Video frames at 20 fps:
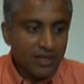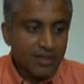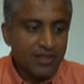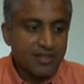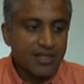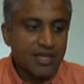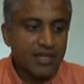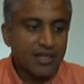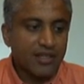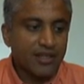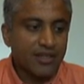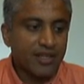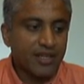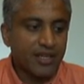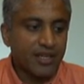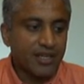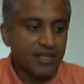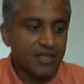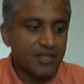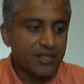The second
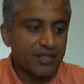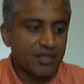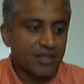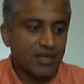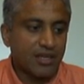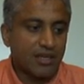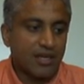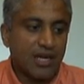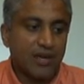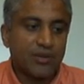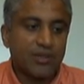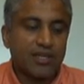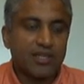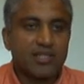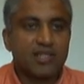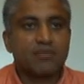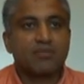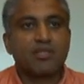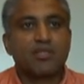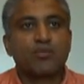thing is our
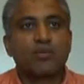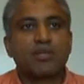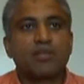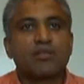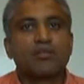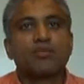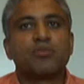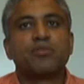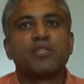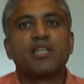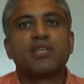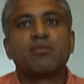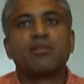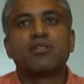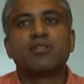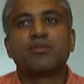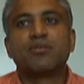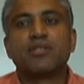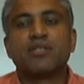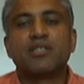customers wanted to be able
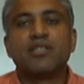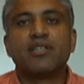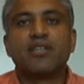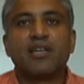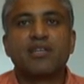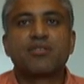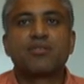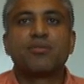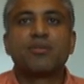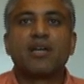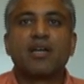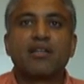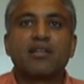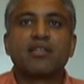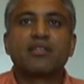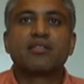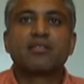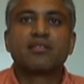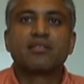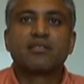to see the SQL
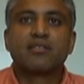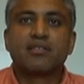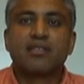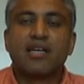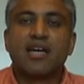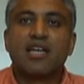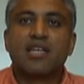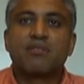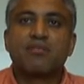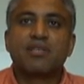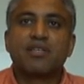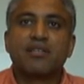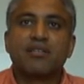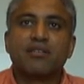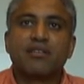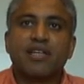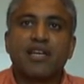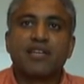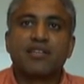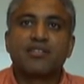that has been
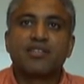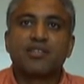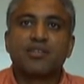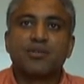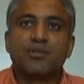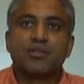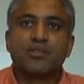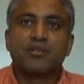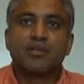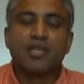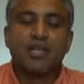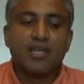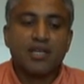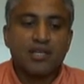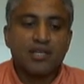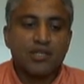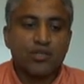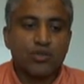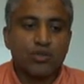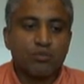executed.
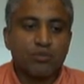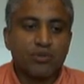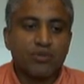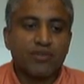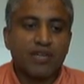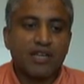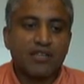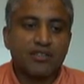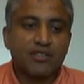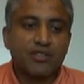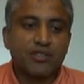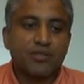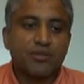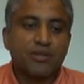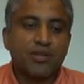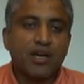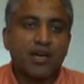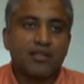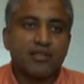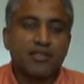So we provide a
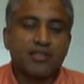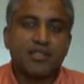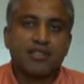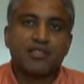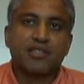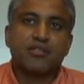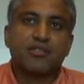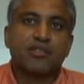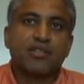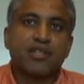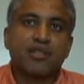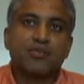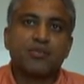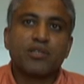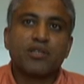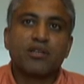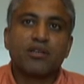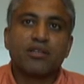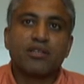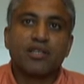new audit category that
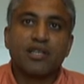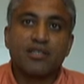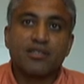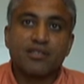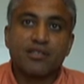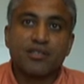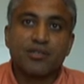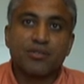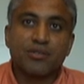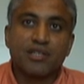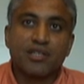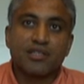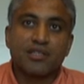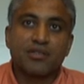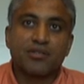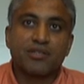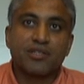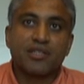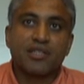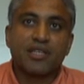we call the execute
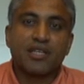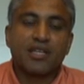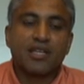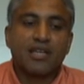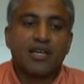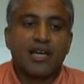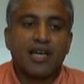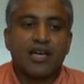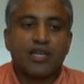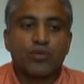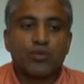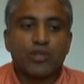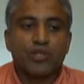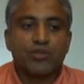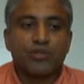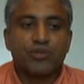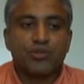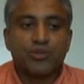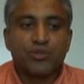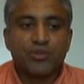category, and when
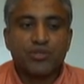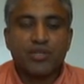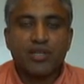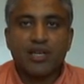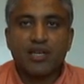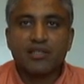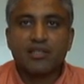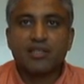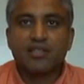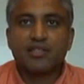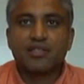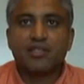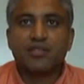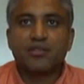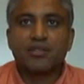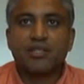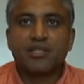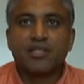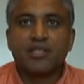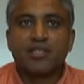you choose that
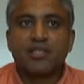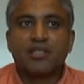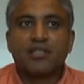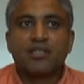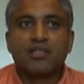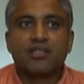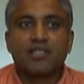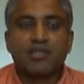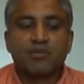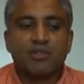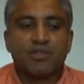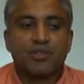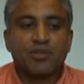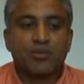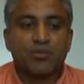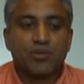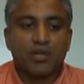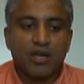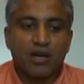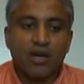category,
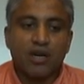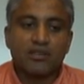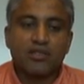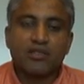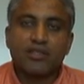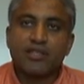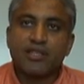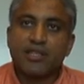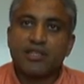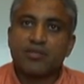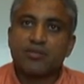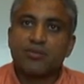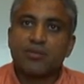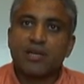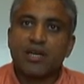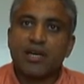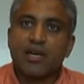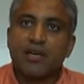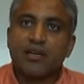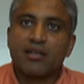DB2 will audit the
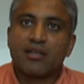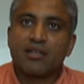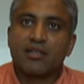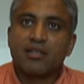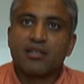SQL